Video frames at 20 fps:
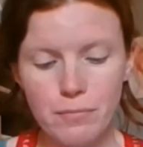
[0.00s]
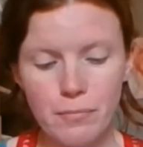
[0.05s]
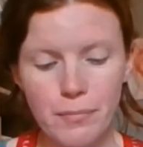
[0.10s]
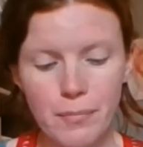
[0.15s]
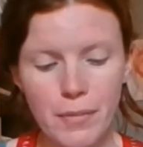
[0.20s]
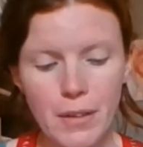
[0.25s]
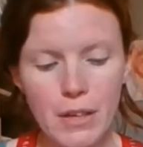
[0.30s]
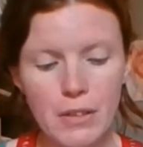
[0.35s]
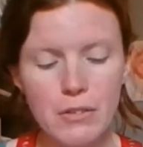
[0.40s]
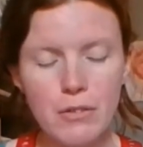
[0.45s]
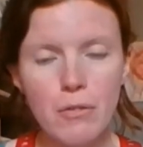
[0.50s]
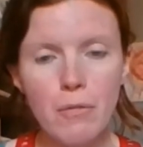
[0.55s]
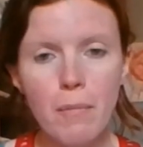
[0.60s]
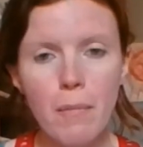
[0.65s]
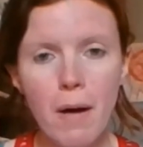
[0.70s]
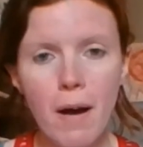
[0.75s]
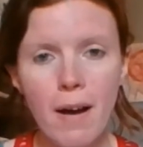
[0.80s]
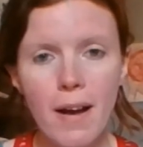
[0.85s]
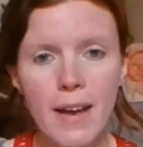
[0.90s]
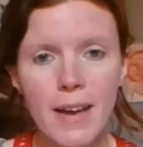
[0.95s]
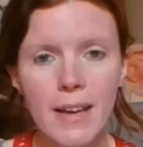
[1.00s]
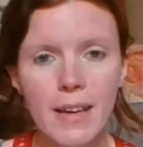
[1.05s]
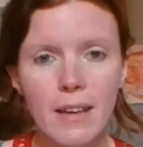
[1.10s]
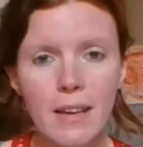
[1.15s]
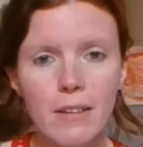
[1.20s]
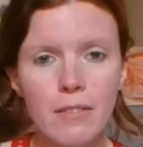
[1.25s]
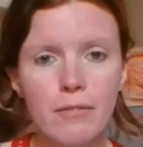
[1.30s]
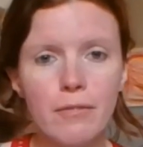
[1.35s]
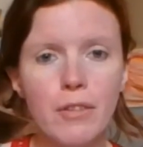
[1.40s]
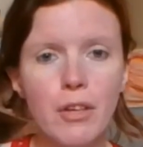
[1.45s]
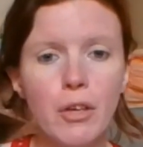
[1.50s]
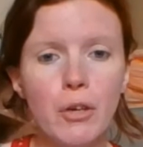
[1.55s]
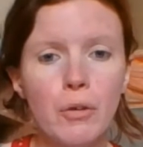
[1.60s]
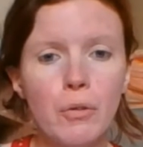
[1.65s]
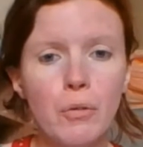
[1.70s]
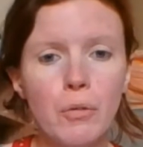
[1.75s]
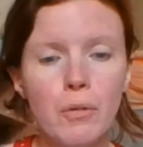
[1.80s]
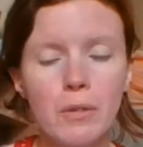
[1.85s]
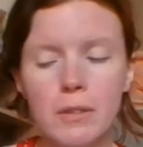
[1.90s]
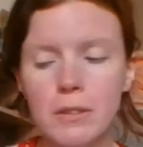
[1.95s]
So my
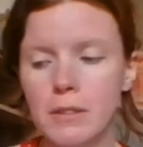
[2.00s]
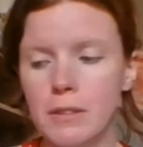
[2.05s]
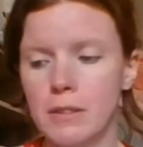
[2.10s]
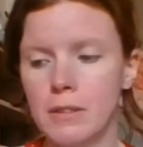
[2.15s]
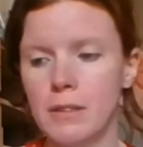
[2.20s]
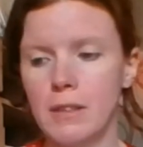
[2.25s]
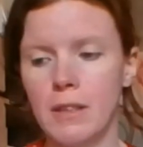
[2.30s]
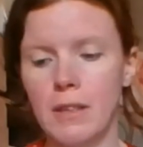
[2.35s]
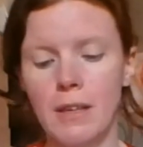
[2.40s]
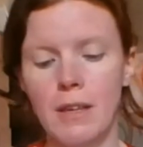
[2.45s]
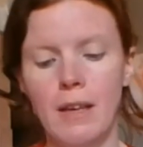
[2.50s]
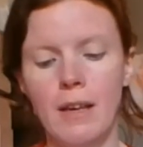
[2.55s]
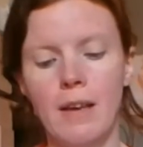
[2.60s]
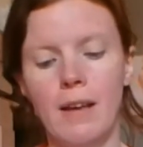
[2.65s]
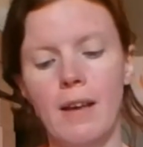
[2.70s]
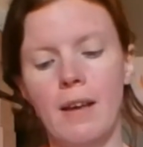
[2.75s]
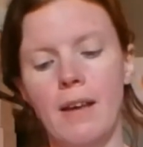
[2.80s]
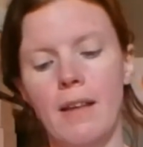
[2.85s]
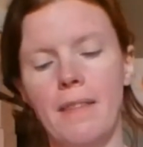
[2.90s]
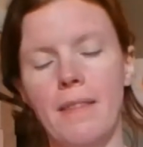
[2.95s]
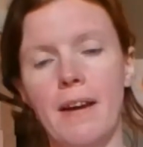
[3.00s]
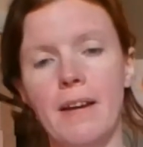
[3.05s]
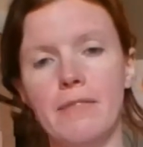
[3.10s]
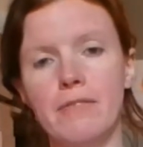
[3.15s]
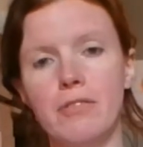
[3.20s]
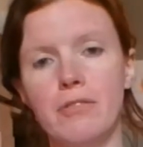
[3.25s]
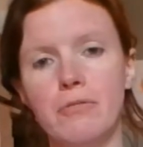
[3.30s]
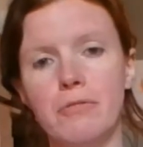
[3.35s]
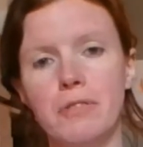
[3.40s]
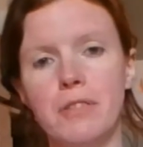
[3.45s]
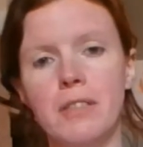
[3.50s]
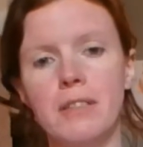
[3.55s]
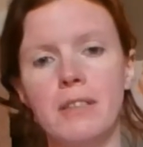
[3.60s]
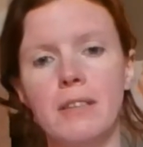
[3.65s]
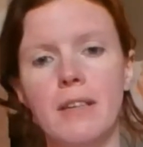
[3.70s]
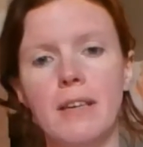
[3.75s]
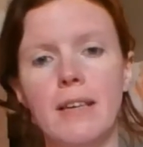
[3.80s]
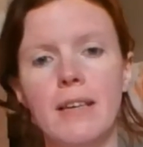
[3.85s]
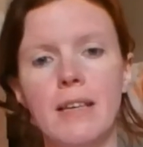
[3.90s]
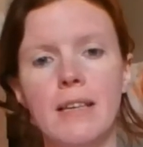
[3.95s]
view that I've chosen
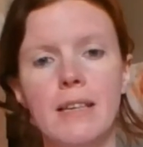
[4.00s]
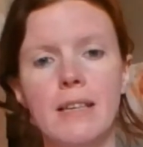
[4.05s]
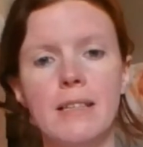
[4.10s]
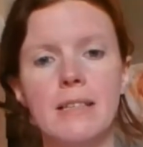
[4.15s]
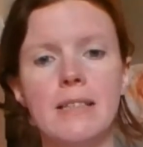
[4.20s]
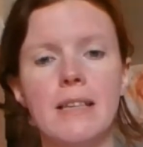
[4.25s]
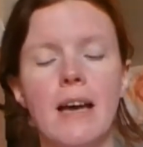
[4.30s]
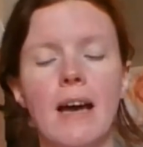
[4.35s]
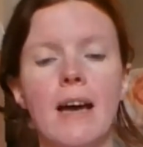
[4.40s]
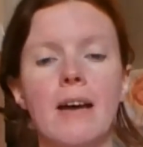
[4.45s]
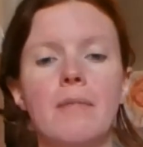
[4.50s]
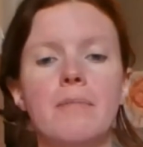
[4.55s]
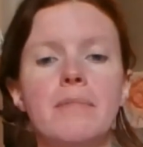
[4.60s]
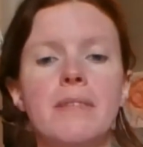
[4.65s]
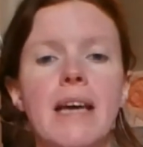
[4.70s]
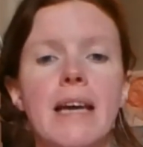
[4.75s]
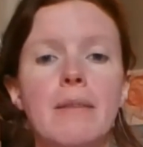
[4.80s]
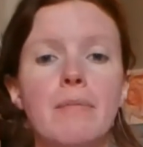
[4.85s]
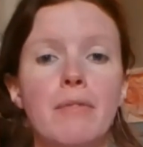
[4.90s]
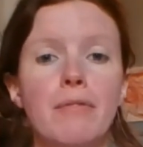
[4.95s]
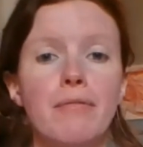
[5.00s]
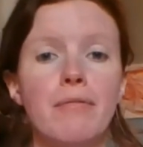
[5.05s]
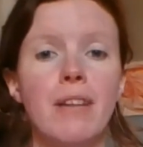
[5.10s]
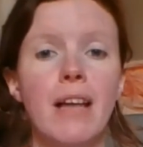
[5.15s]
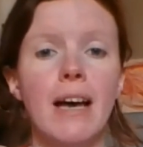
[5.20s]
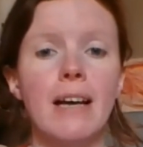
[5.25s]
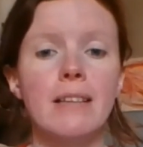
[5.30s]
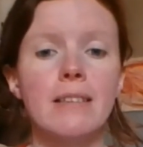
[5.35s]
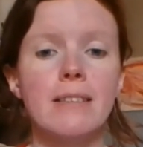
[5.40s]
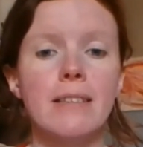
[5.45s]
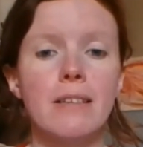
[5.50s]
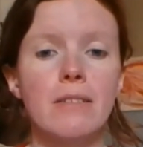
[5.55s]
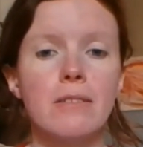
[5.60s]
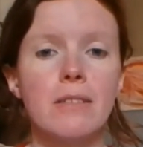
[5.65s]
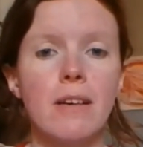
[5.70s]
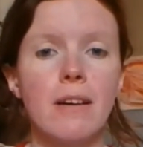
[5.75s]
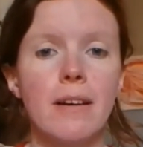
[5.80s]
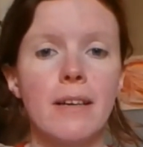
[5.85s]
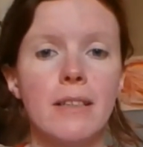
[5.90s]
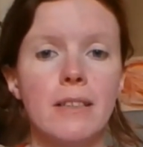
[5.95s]
is tenement flats
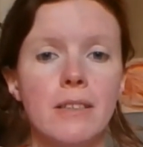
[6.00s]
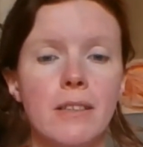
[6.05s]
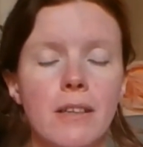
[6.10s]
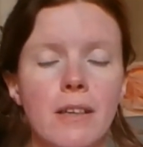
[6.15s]
outside.